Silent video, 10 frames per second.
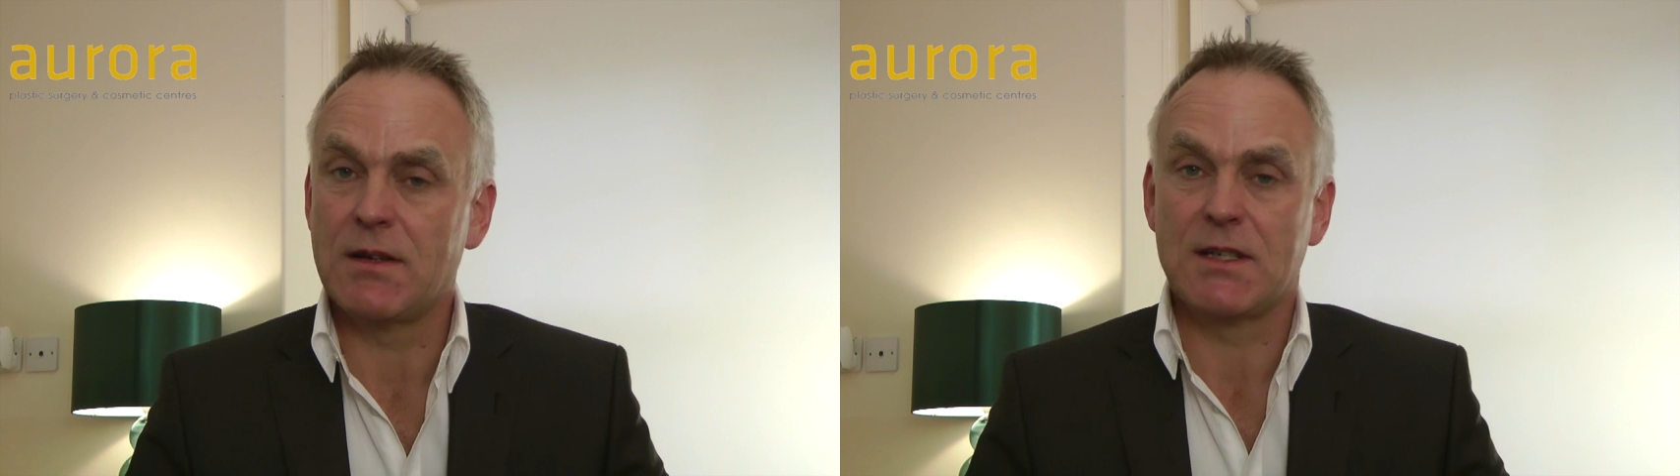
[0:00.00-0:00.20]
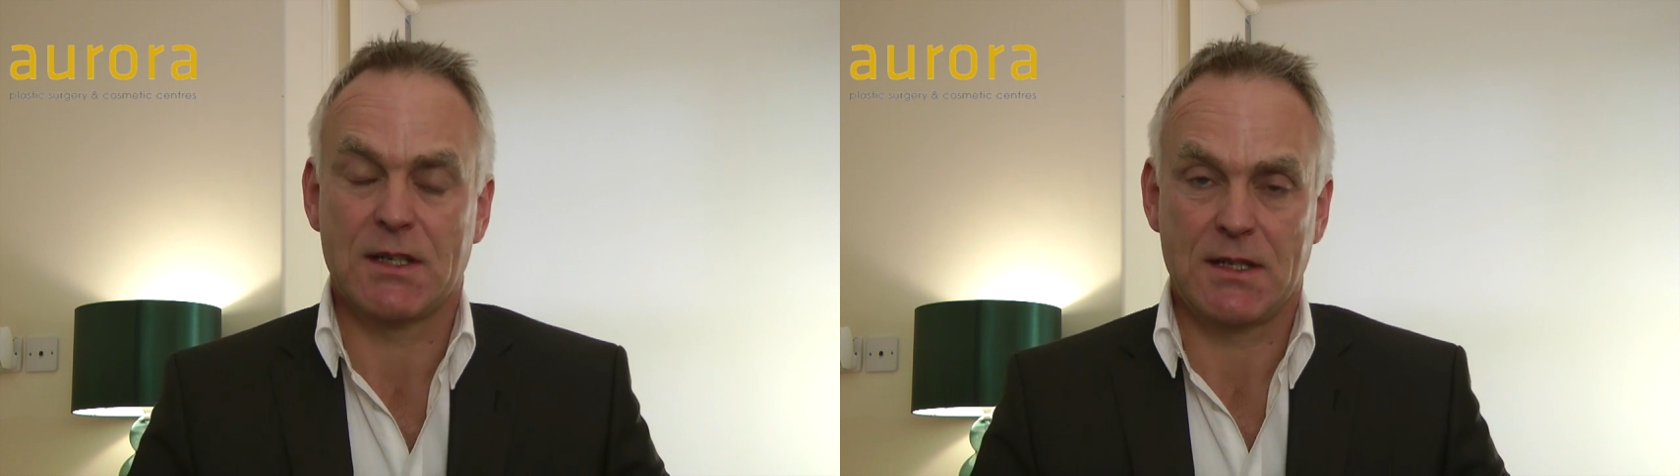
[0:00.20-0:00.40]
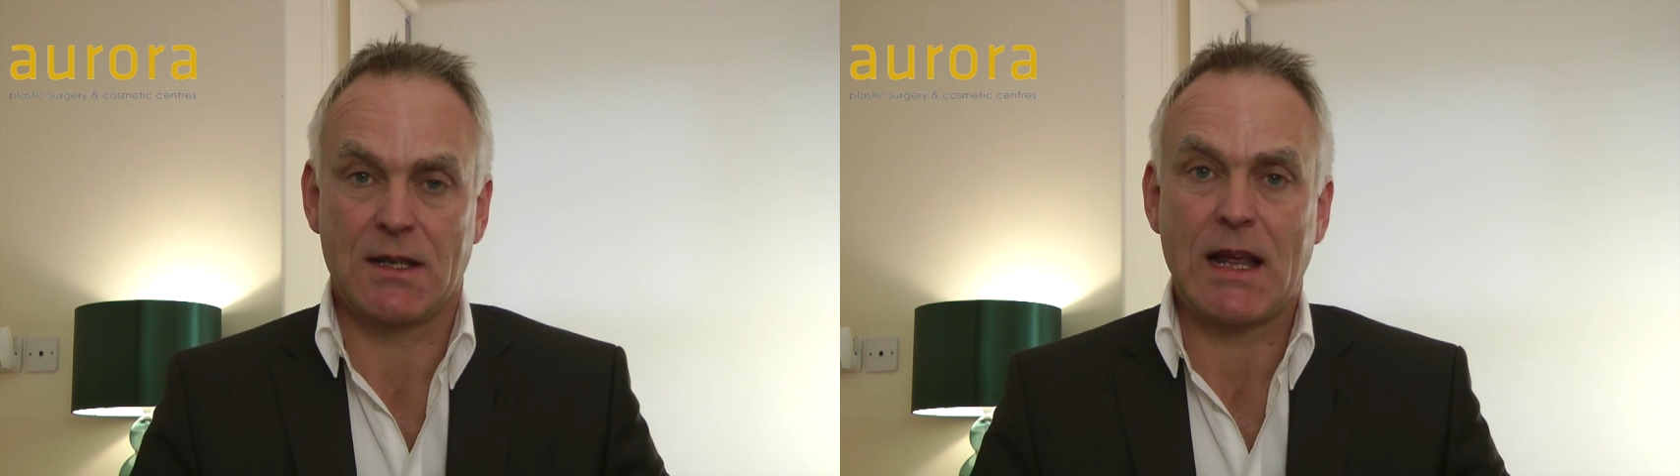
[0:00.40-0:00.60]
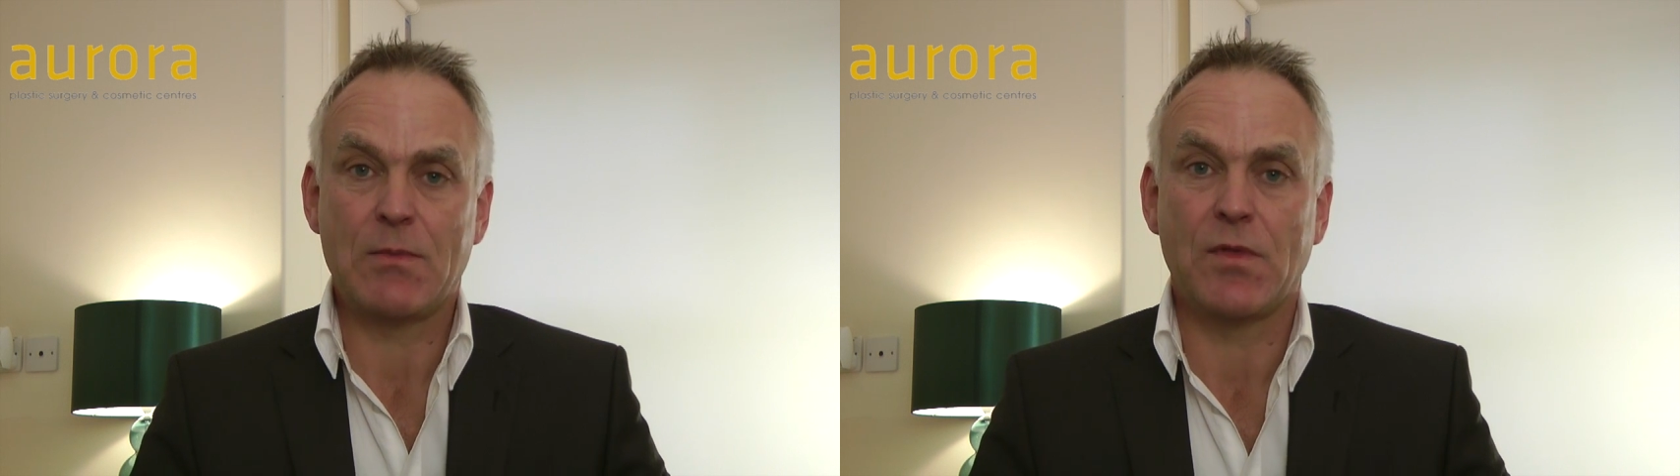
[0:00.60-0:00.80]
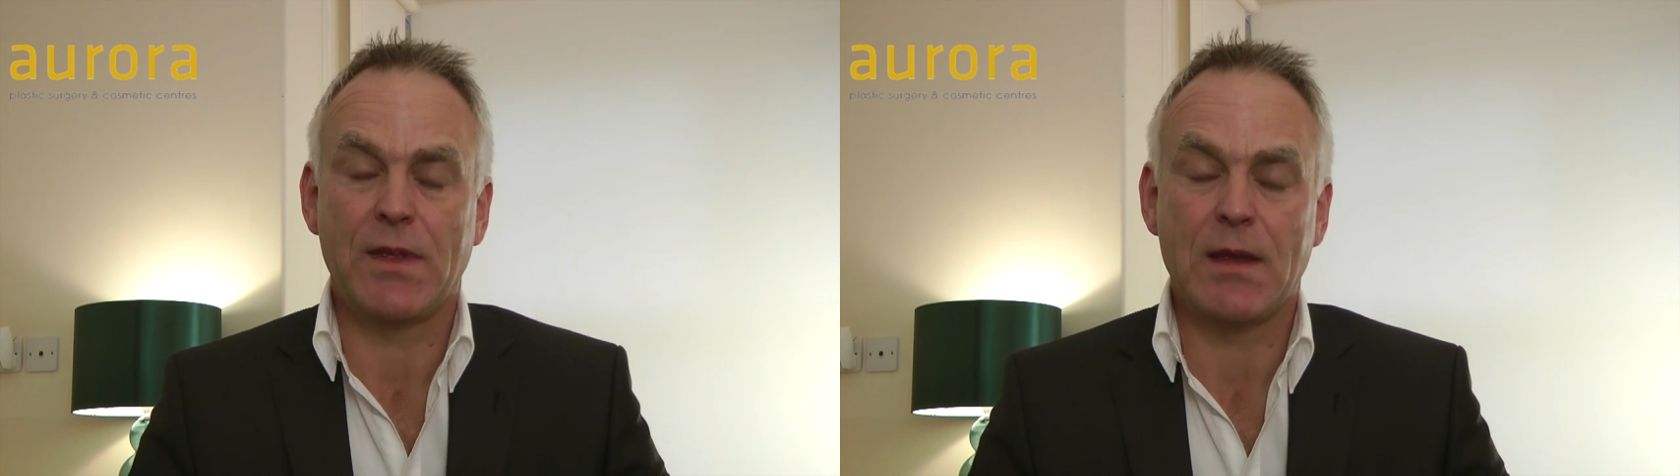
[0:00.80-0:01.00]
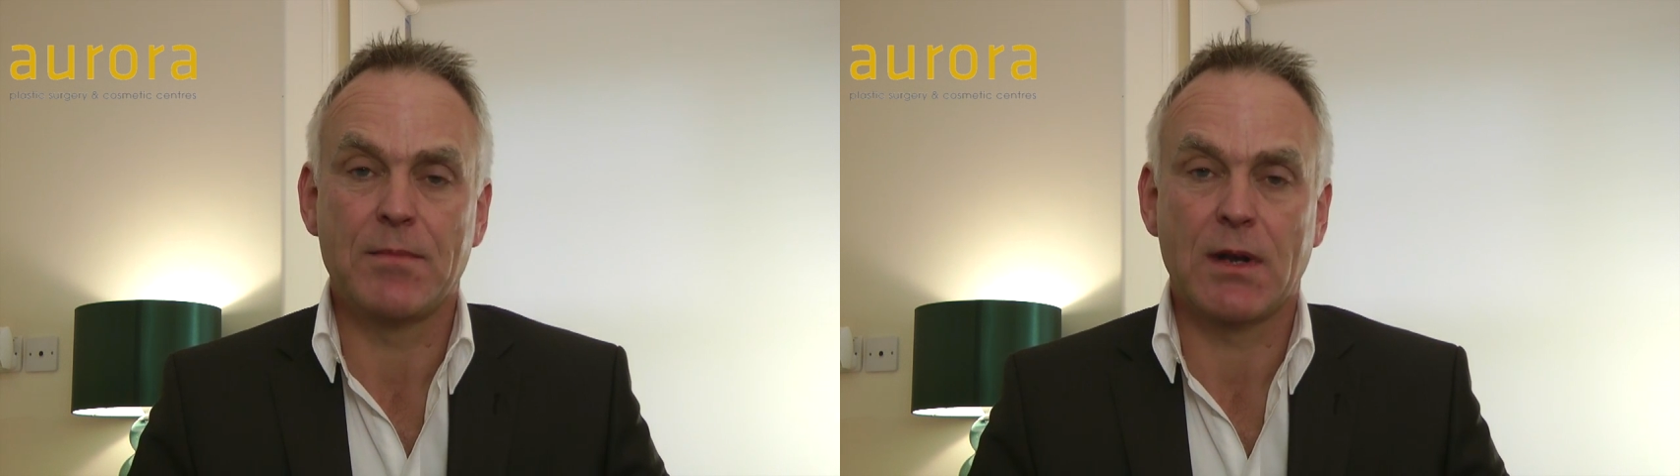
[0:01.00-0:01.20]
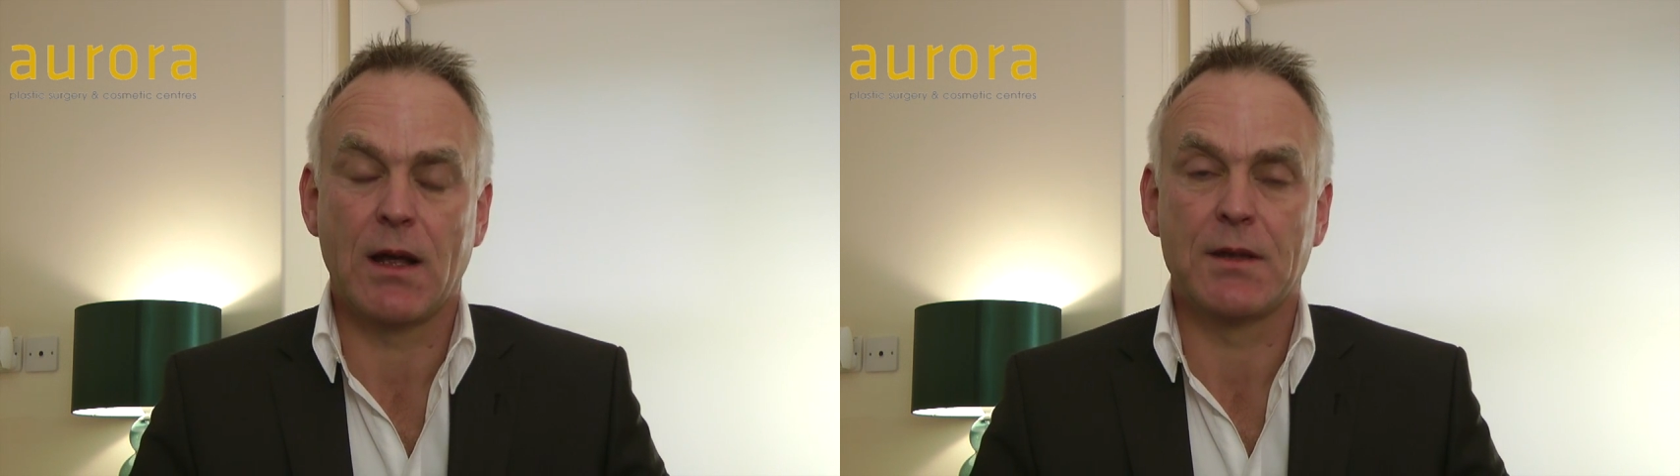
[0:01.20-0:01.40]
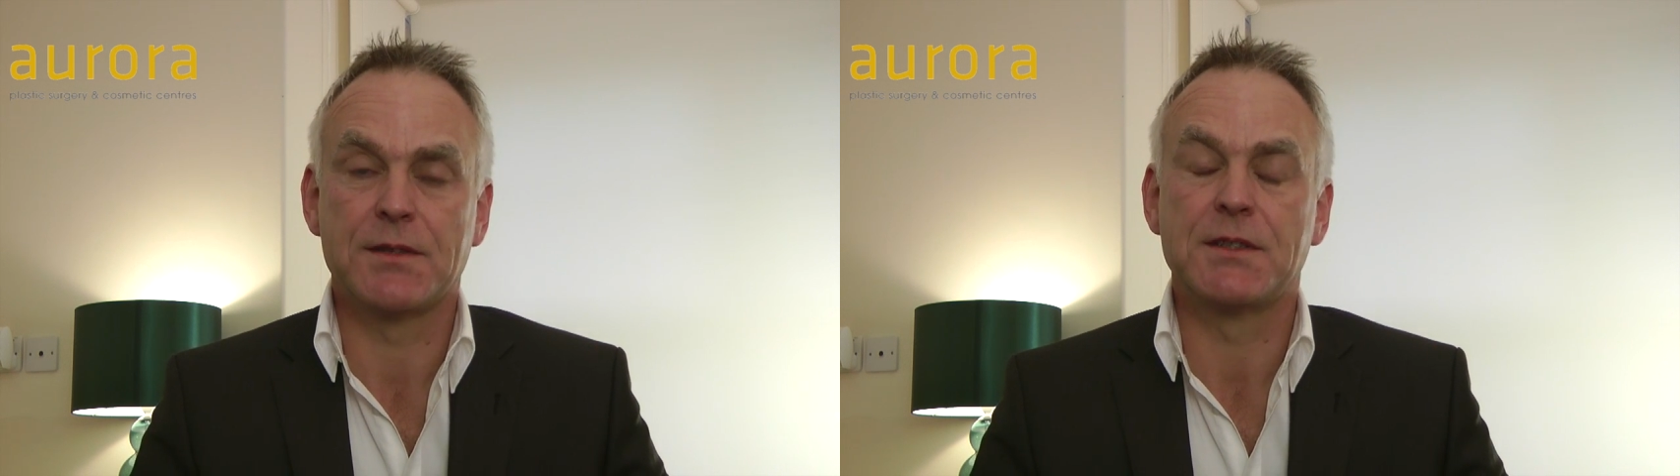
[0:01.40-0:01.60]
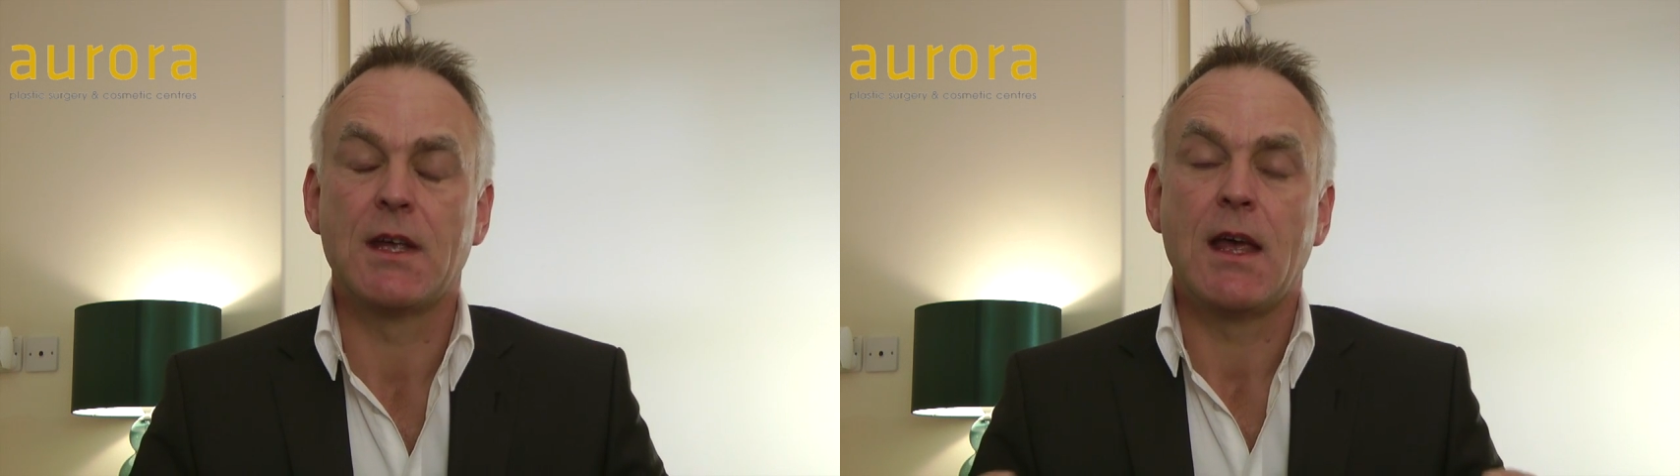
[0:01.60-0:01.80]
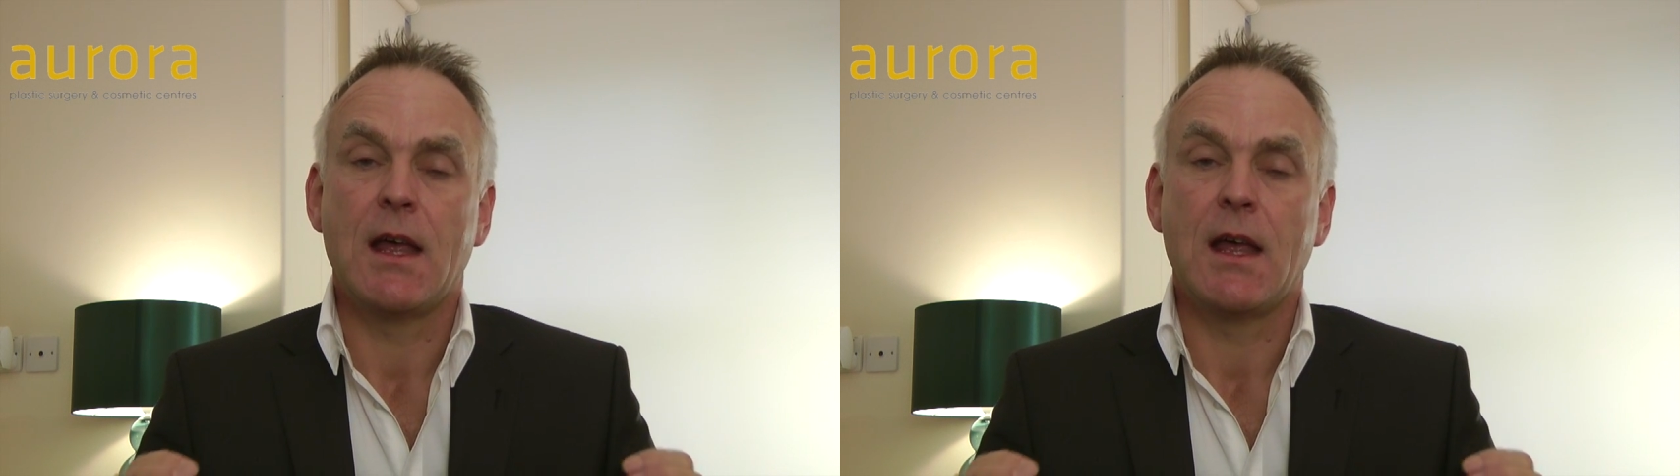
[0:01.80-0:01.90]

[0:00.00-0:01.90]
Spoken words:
it's just the name of the implants.